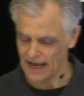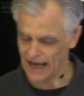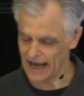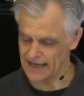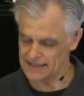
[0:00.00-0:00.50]

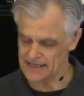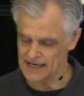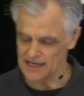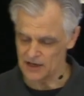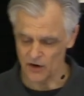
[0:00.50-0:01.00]
And
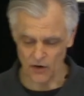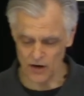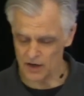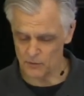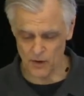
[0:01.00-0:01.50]
all,
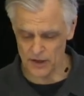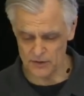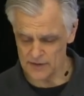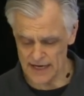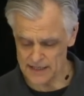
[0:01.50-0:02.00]
what
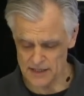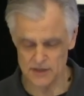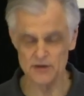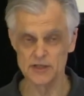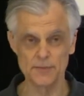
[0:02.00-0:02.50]
you need to
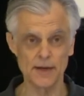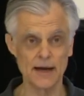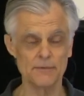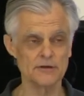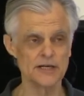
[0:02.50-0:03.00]
do to
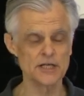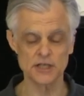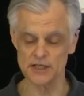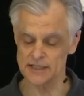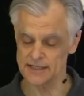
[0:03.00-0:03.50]
become a
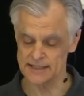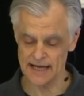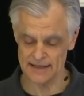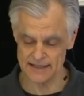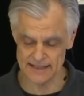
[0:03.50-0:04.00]
Christian is to
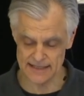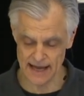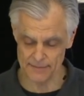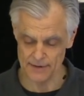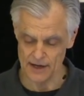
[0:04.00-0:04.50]
take the
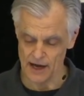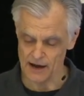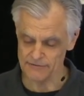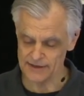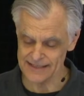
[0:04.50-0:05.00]
step
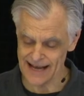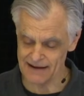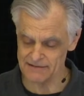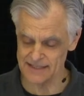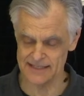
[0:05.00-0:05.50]
of
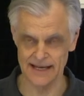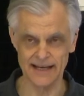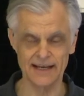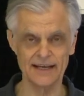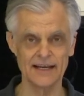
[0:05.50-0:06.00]

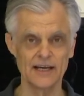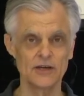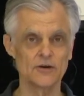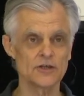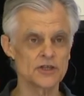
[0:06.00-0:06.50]
renouncing
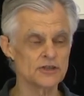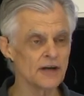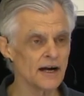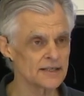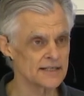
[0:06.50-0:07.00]
your
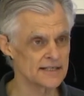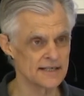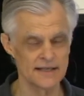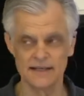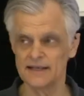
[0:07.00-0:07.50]

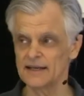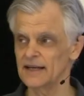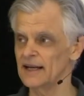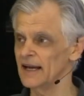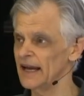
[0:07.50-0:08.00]
trust
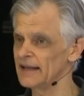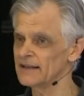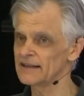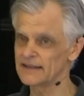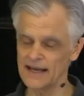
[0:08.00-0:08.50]
in
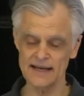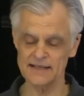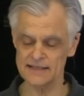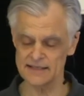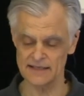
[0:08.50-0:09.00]
the
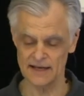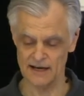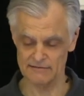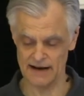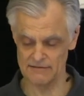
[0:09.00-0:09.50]
things
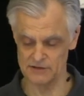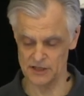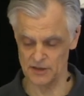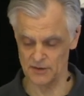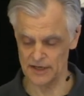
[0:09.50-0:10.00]
around
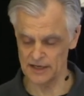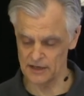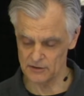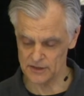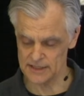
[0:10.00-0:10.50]
you and in
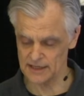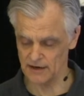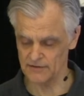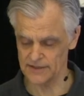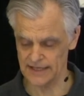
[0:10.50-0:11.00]

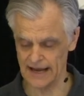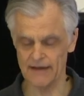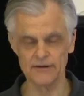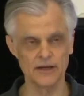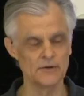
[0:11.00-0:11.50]
yourself to
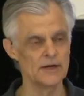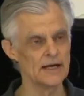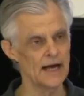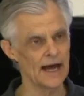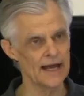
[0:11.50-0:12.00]
carry you,
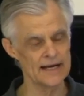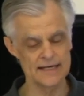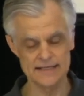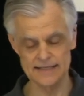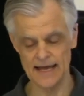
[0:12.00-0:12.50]
and
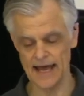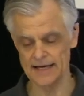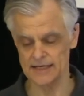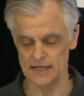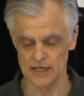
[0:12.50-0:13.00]

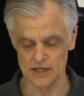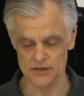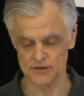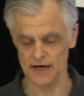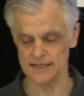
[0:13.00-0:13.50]
instead
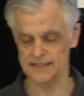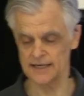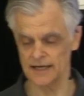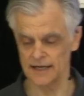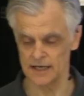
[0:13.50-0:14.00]

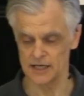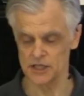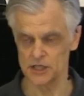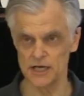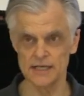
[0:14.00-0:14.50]
trusting
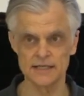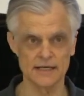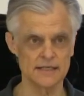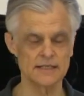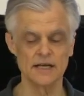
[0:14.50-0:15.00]

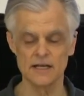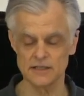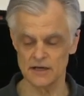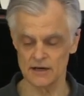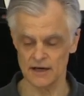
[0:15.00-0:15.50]
Jesus
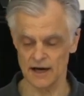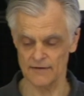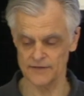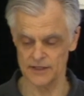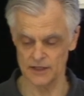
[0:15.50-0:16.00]
to look
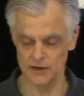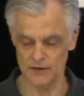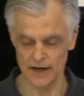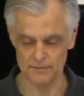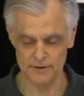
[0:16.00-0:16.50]
after you
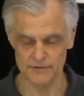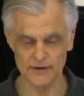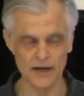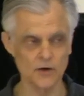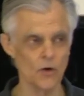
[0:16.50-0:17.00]
and
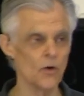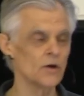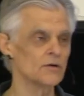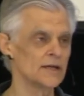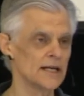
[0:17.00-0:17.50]
provide all
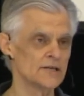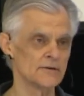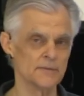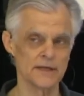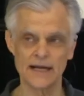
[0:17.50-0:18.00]
your needs
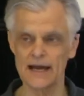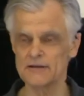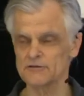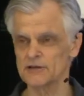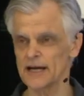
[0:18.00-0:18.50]
from the
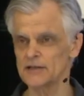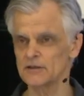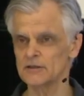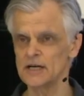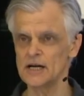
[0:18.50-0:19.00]

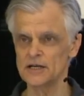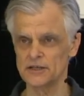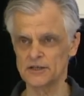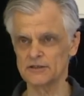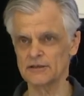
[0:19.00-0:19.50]
cradle to
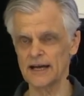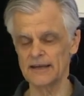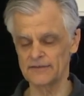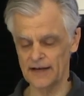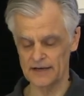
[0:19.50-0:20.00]
the
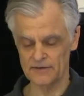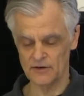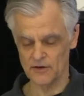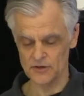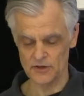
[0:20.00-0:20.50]
grave and, of
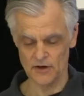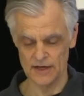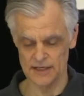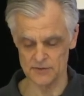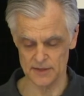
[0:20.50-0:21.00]
course, on
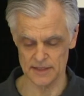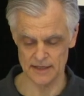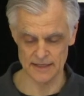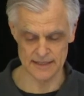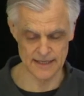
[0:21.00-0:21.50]
into
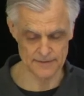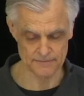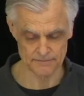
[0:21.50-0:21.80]
eternity.